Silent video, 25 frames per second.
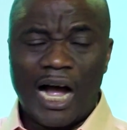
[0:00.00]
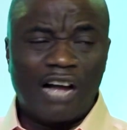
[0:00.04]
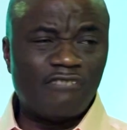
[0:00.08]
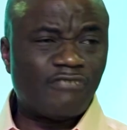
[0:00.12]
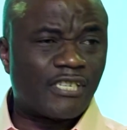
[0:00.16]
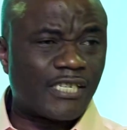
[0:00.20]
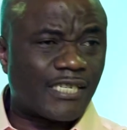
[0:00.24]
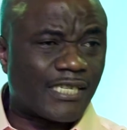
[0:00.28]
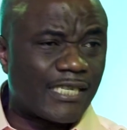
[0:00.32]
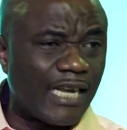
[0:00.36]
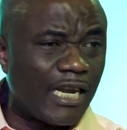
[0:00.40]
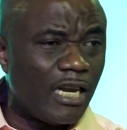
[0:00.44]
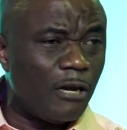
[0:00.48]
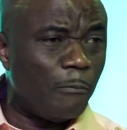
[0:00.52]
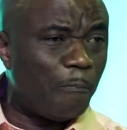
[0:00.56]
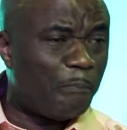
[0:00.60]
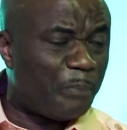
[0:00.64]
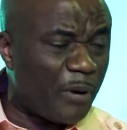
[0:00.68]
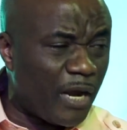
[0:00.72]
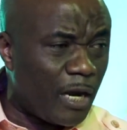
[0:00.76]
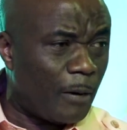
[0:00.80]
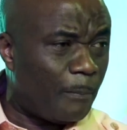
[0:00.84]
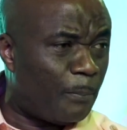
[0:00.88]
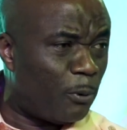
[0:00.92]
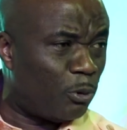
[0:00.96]
I've
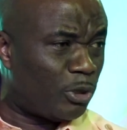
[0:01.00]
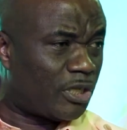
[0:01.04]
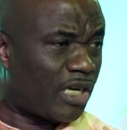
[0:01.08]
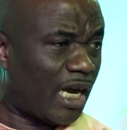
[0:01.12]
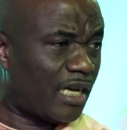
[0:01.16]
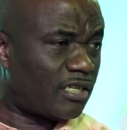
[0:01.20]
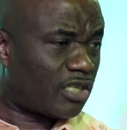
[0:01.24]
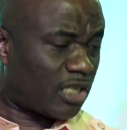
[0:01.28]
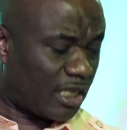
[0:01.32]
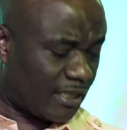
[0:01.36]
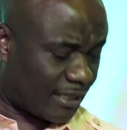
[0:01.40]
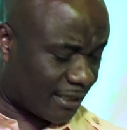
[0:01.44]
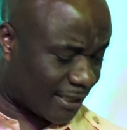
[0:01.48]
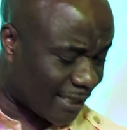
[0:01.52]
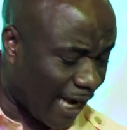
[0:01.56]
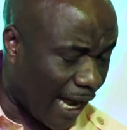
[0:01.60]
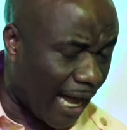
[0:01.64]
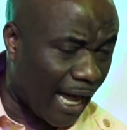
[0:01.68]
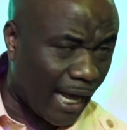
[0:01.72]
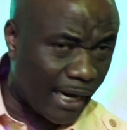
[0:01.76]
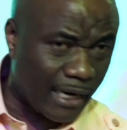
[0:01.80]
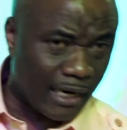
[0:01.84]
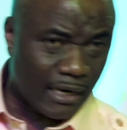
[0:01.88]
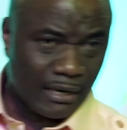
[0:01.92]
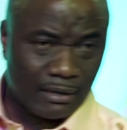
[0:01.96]
seen people just
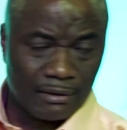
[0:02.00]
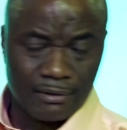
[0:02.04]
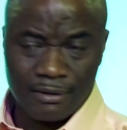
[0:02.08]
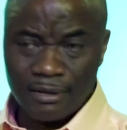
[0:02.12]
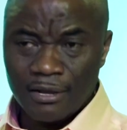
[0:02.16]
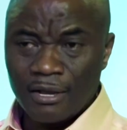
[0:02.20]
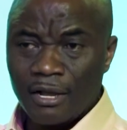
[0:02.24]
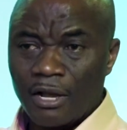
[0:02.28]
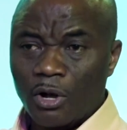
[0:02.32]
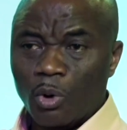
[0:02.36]
deciding